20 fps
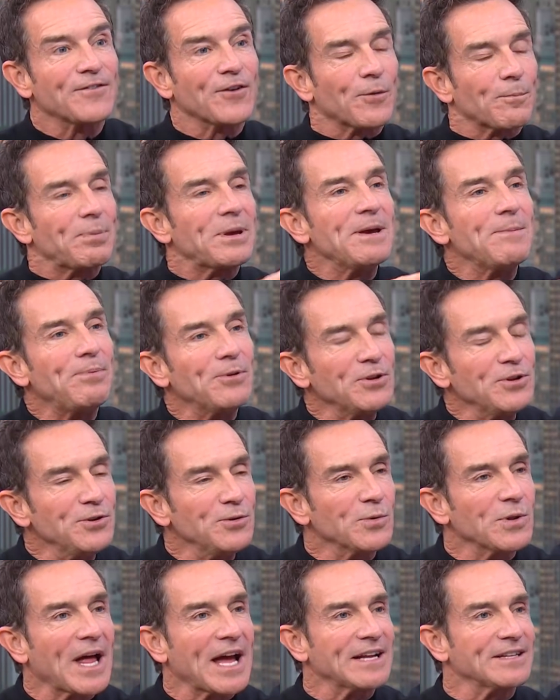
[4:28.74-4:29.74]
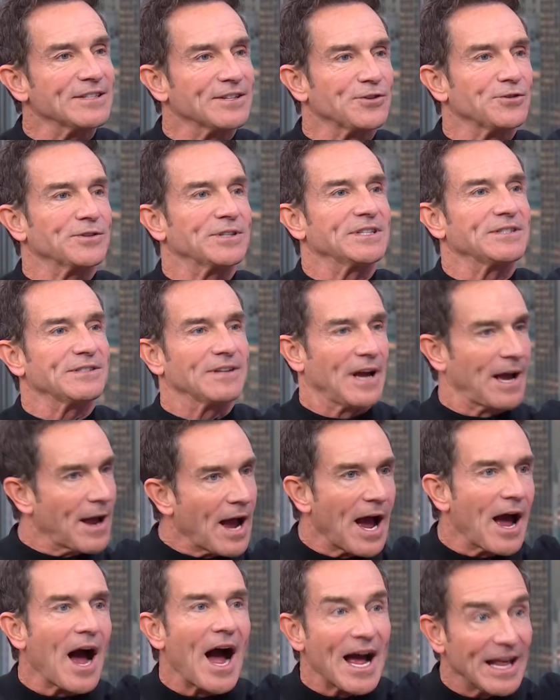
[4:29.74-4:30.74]
For people who like to criticize,
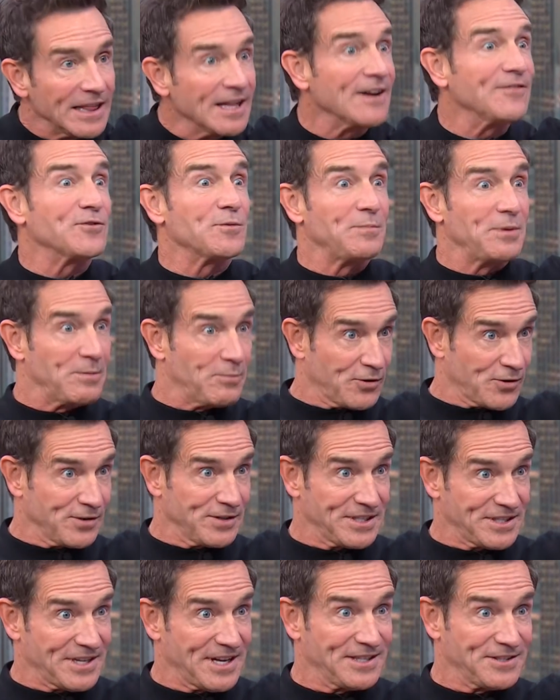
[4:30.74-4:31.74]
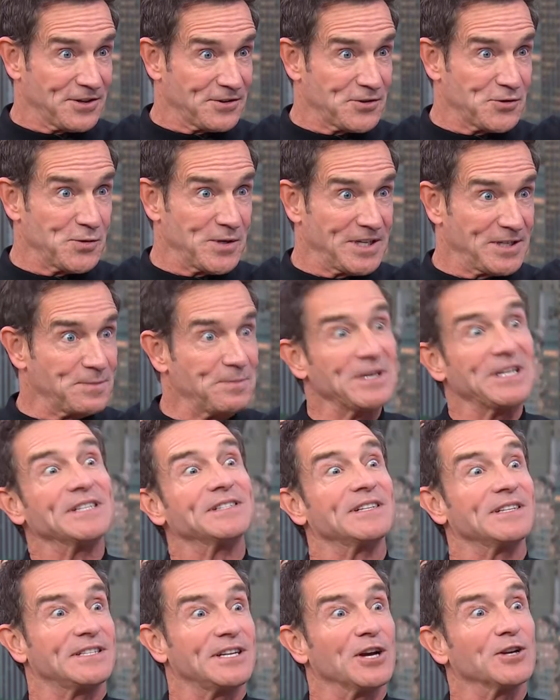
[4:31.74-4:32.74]
I love when people criticize our twist
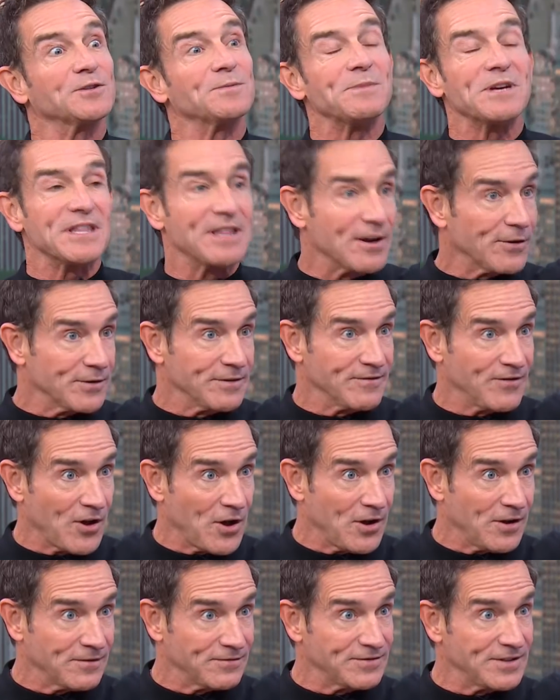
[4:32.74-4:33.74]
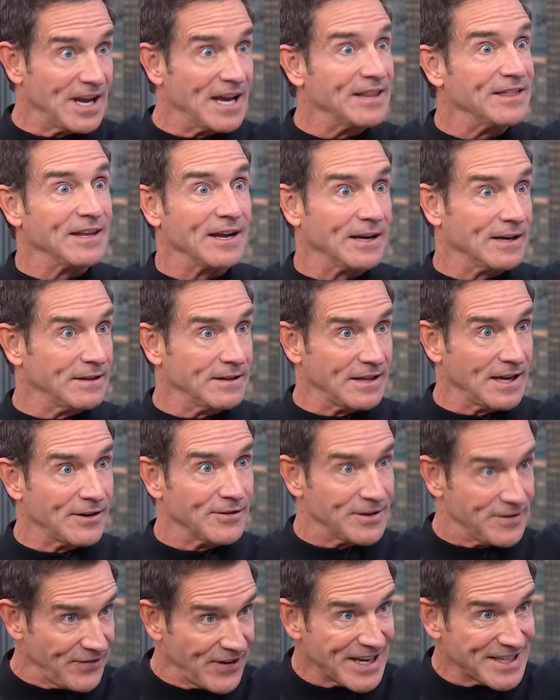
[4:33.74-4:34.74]
because it tells me they're involved and they're
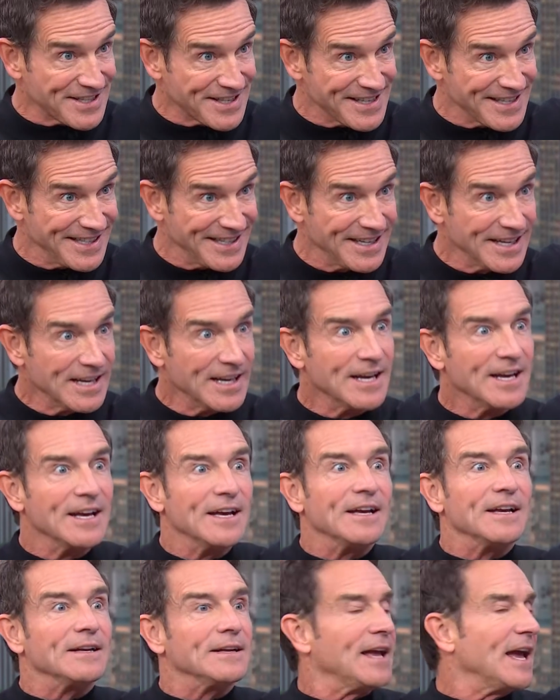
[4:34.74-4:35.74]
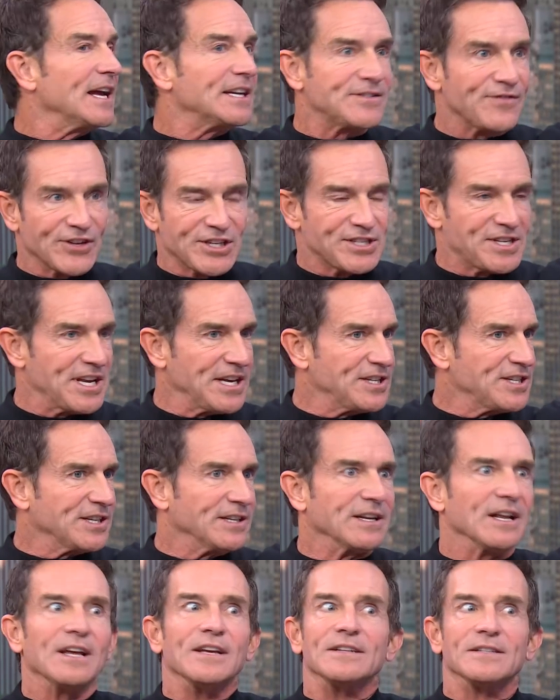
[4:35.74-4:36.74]
invested. Edge of
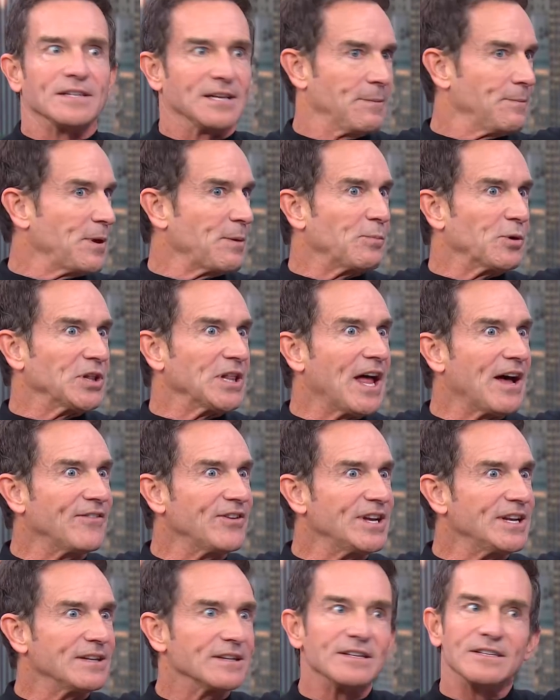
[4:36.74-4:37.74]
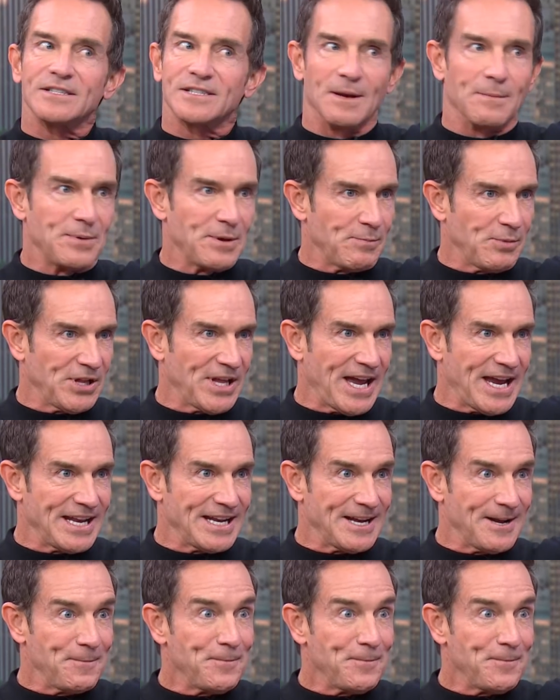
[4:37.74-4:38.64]
Extinction, some people love it, some people hate it.